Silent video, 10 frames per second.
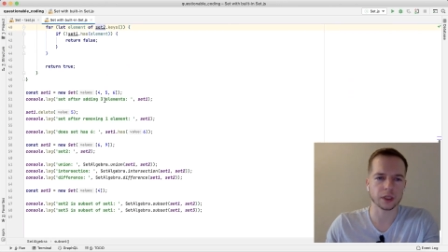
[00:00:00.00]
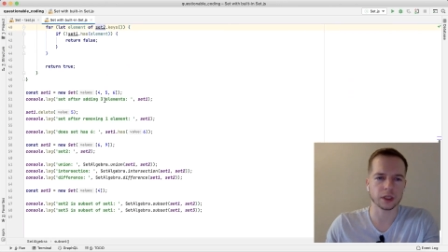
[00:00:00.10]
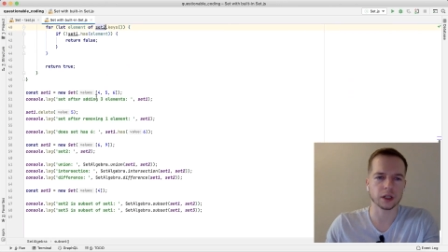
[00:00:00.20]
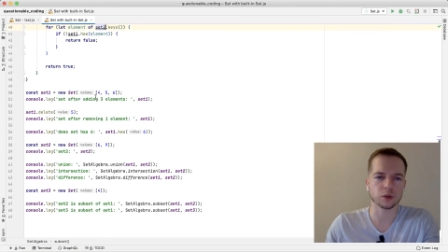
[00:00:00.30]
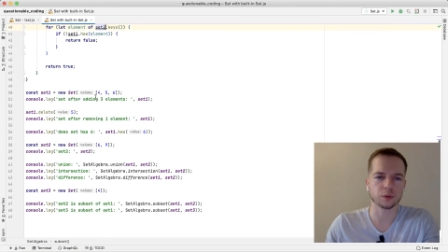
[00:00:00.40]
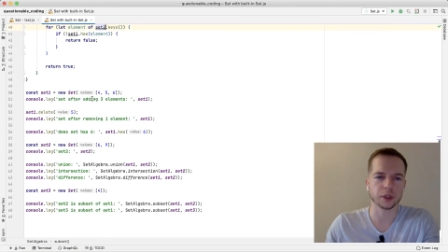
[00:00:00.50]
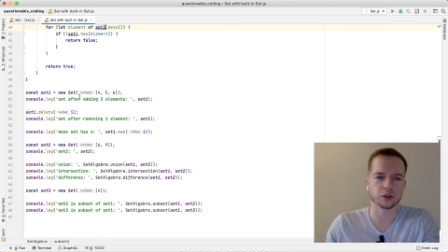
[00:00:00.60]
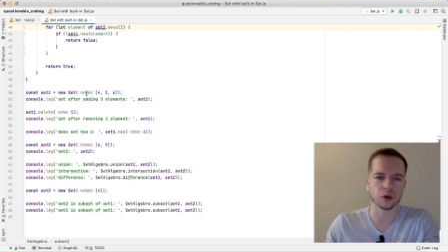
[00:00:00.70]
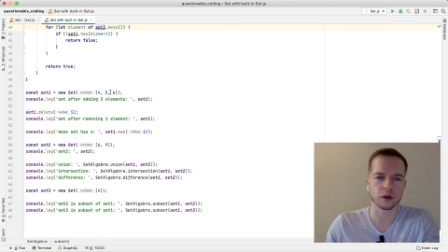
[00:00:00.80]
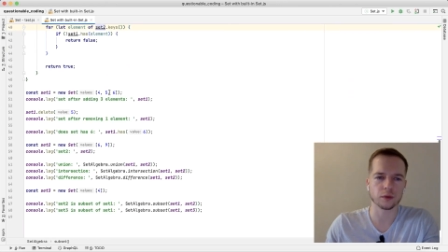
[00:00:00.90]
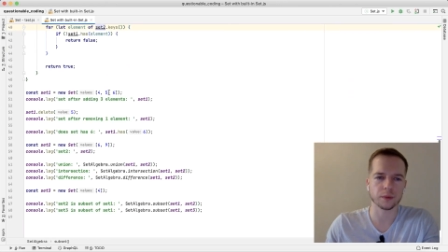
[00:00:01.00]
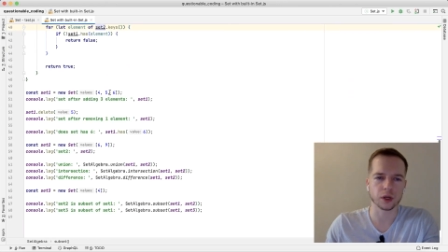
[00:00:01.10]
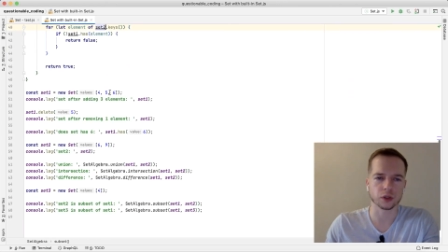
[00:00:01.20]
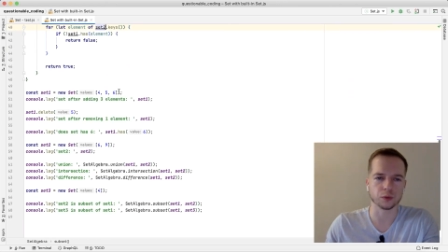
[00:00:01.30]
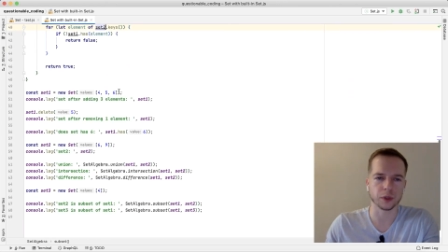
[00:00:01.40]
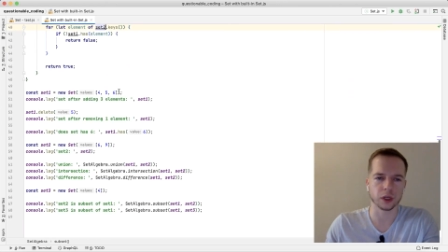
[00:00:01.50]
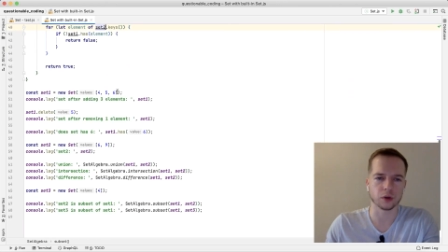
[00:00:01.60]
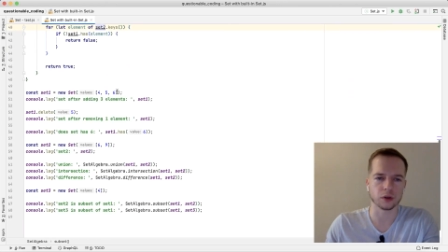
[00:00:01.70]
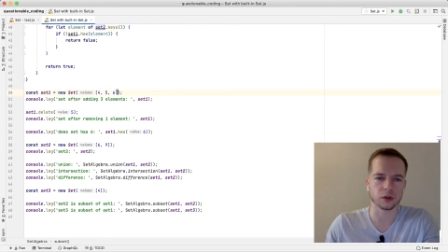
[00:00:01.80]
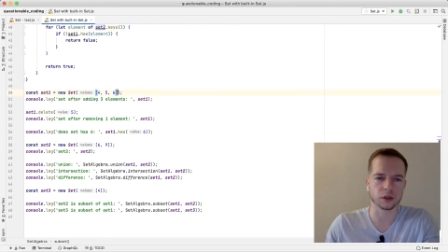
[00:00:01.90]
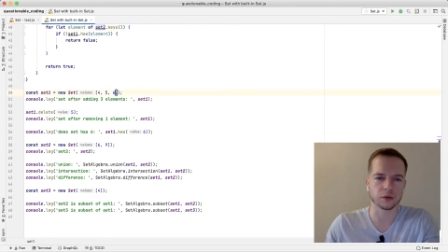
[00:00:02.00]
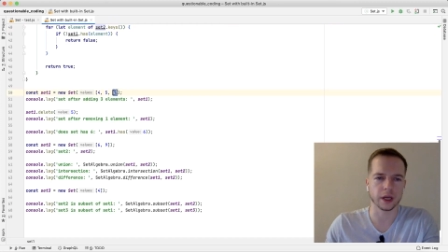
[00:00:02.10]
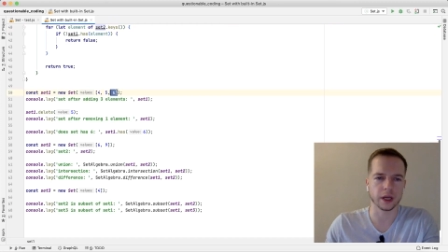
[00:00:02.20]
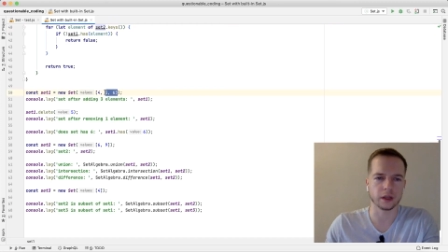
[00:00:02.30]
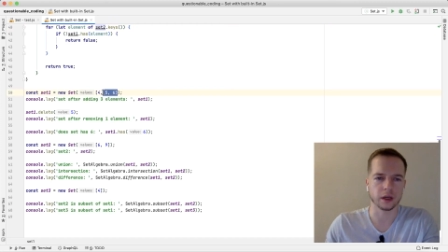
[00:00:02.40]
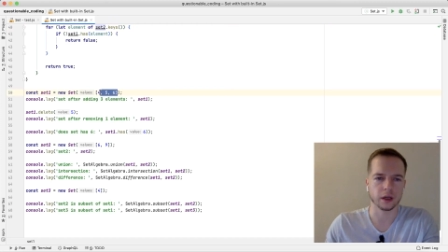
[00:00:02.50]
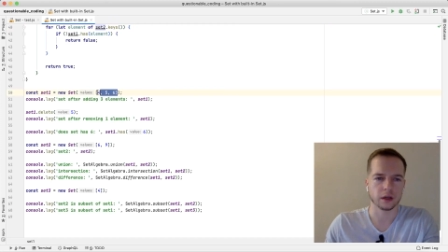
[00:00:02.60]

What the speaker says: but a little bit shorter because we create